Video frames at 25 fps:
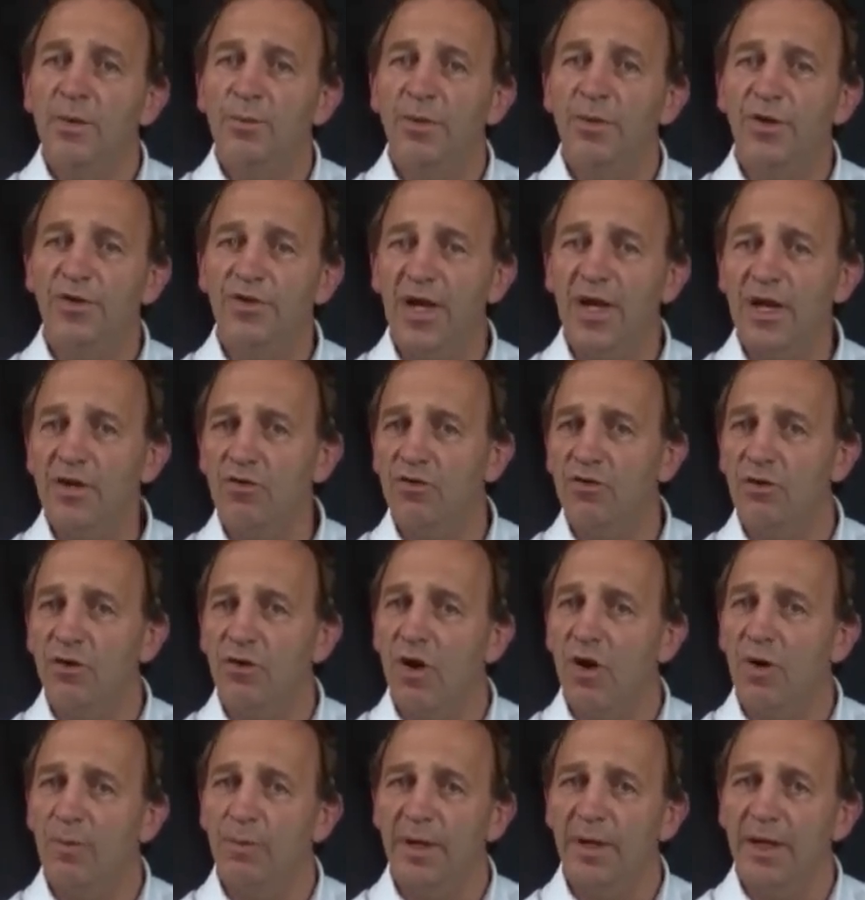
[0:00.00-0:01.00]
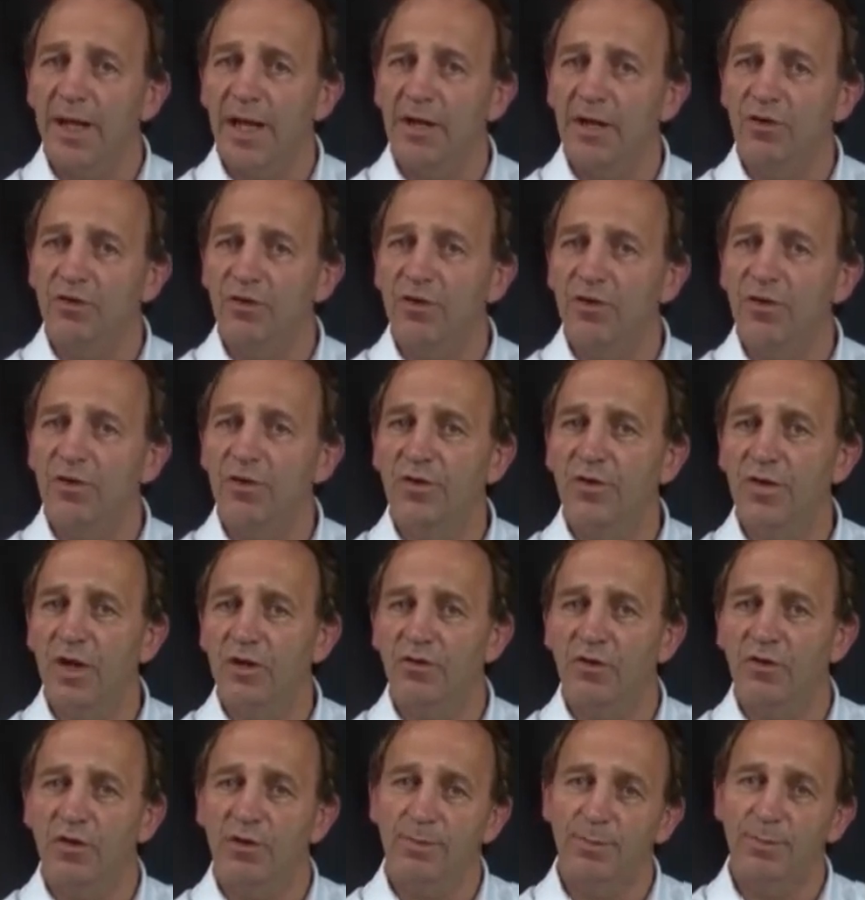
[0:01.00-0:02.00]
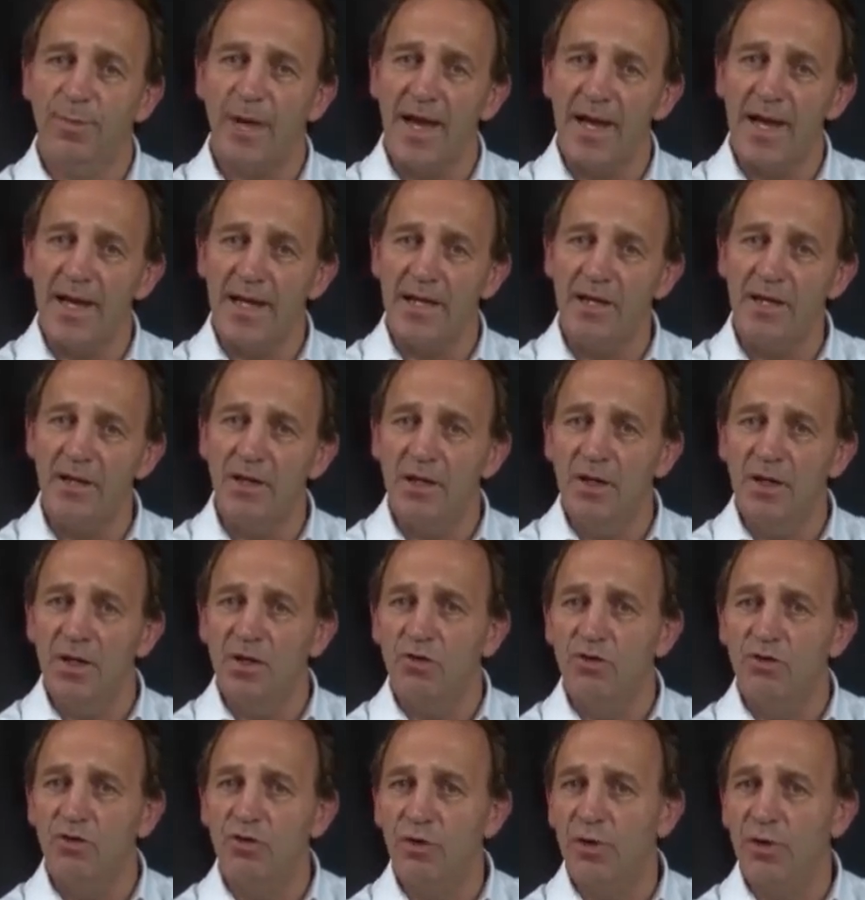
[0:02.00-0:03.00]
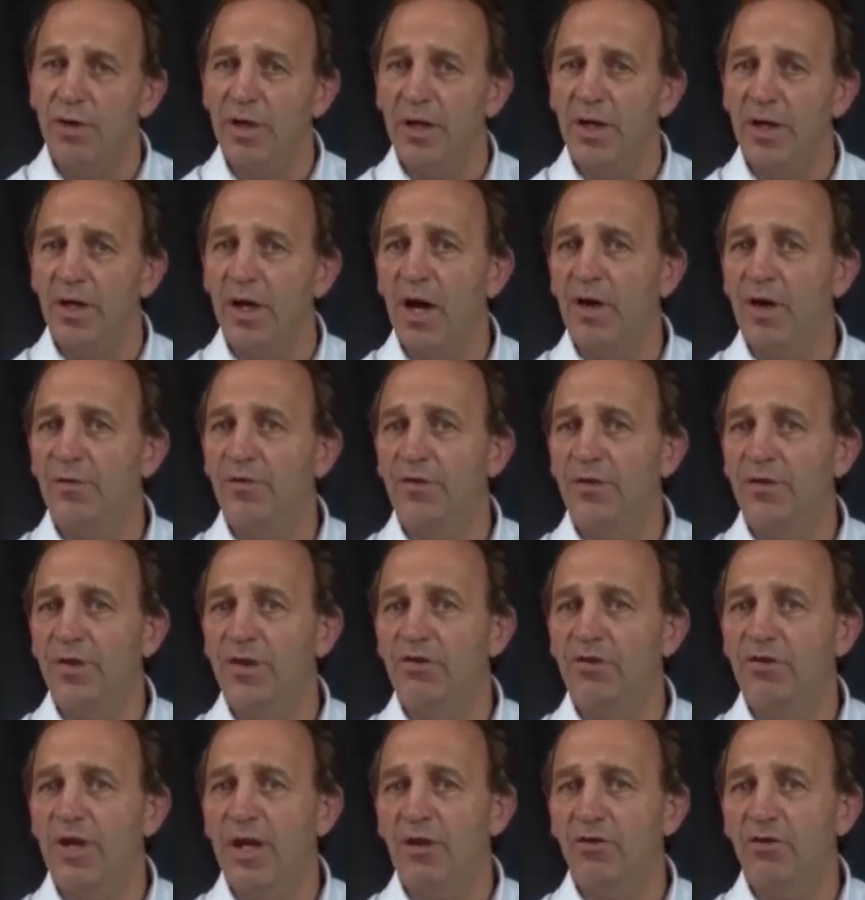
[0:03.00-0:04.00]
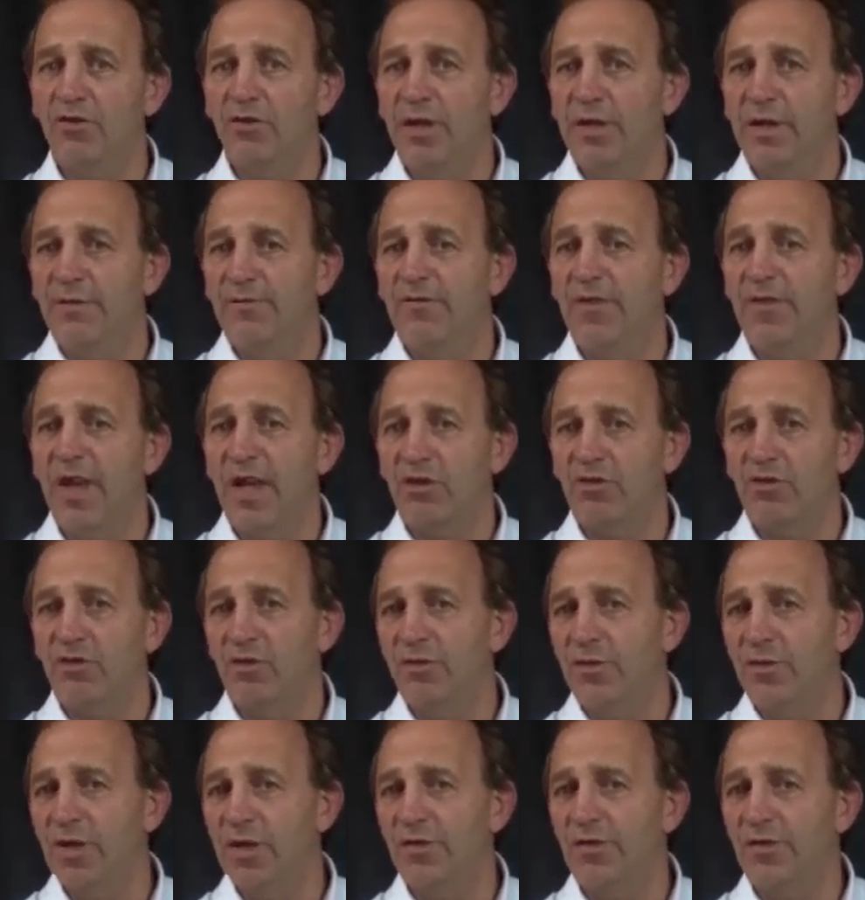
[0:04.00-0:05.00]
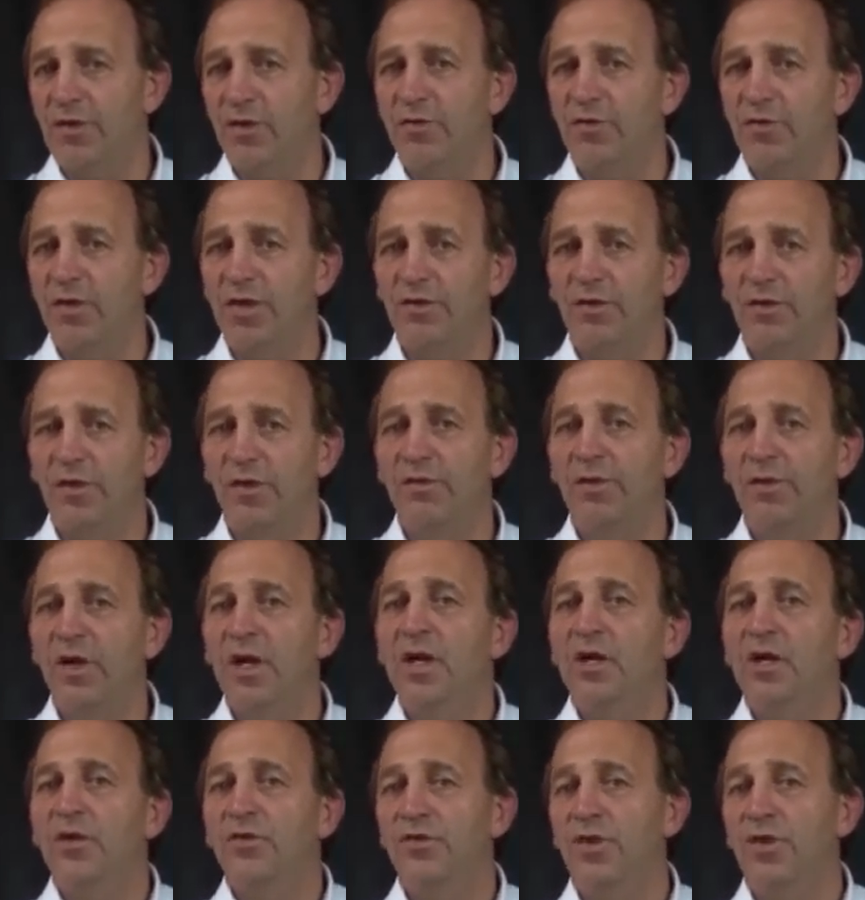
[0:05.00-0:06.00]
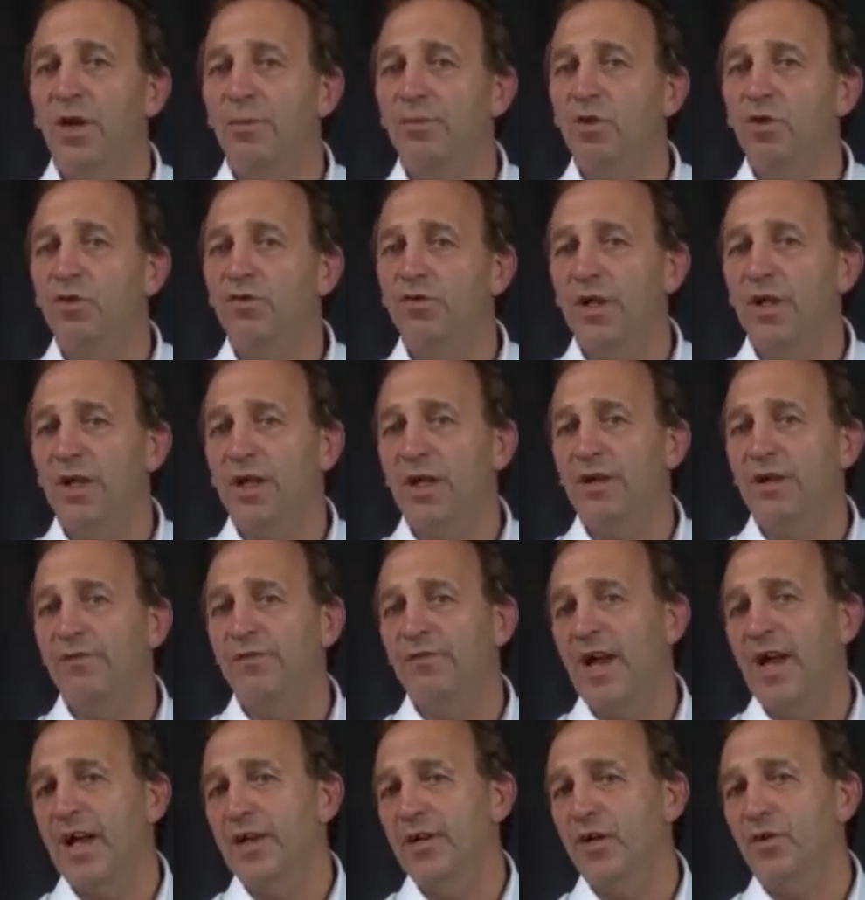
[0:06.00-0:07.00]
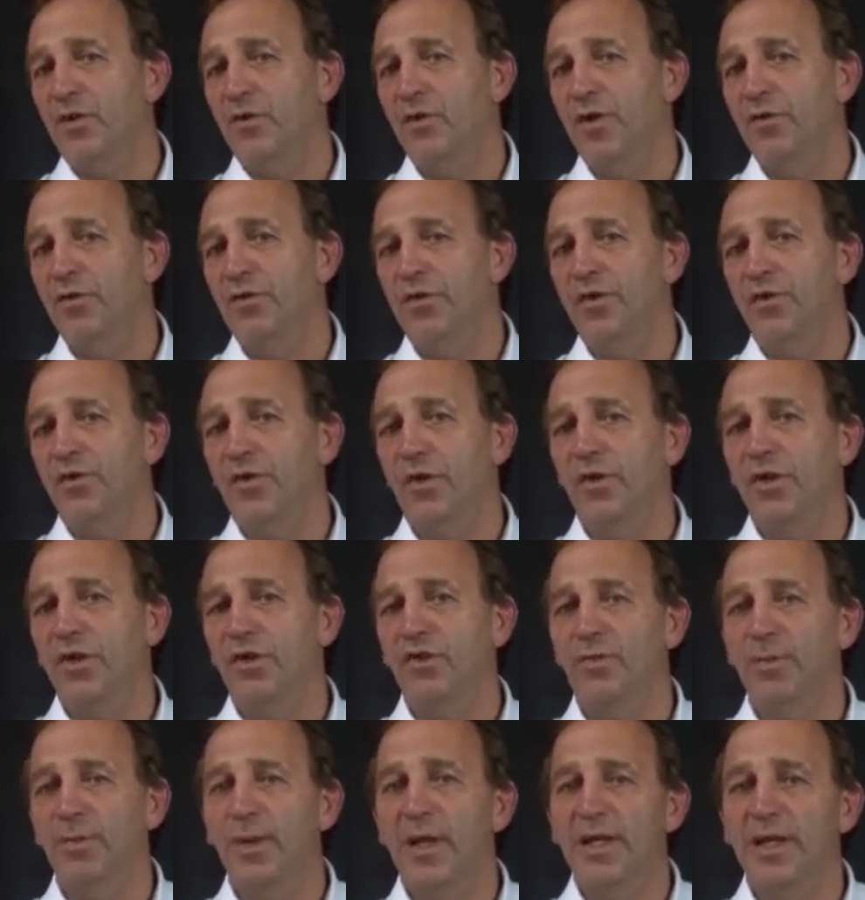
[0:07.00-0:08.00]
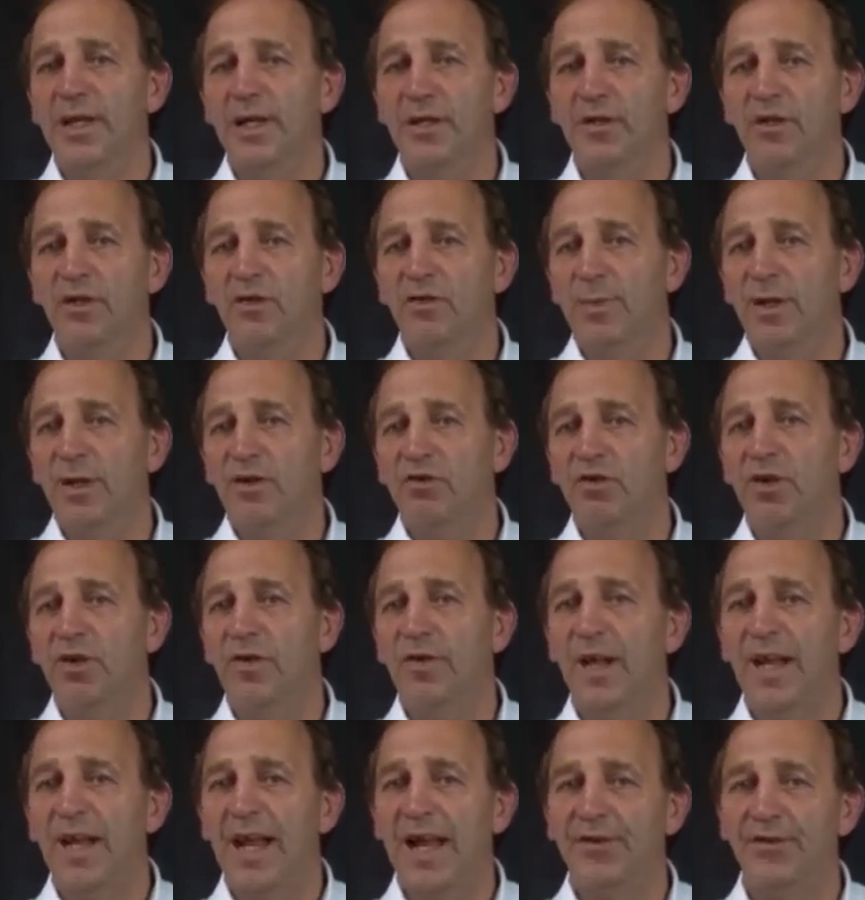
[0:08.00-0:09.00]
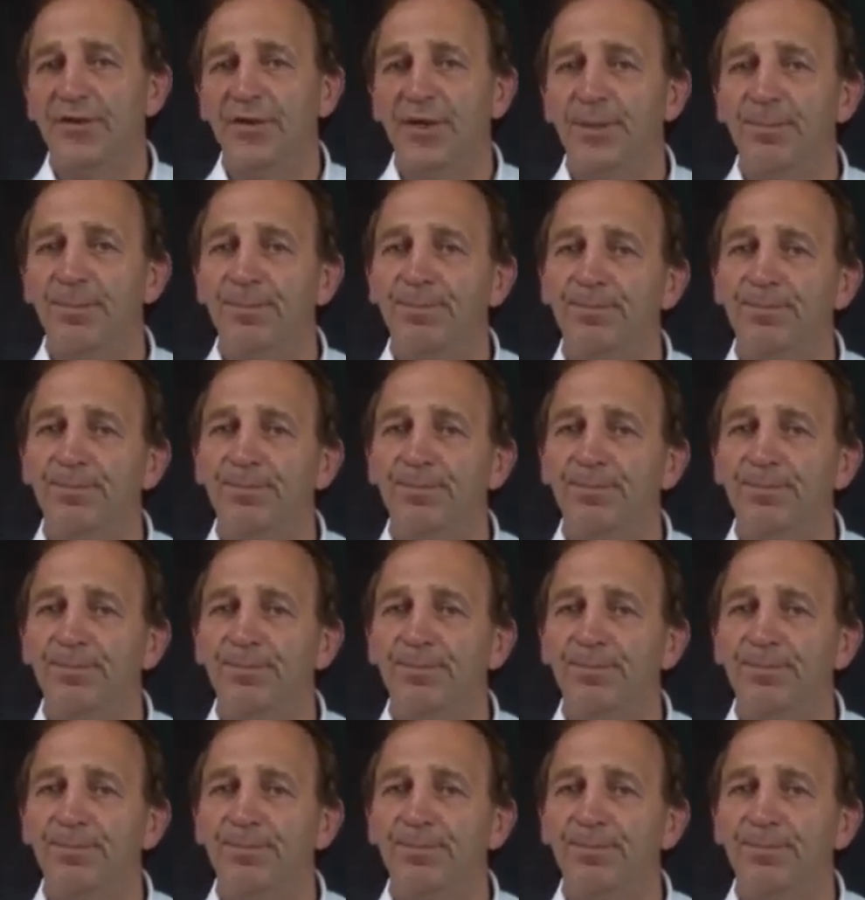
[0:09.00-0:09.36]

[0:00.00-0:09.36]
Potential complications such as pain during and after injection, infection risk and risk of subcuticular fat necrosis are explained, especially the latter.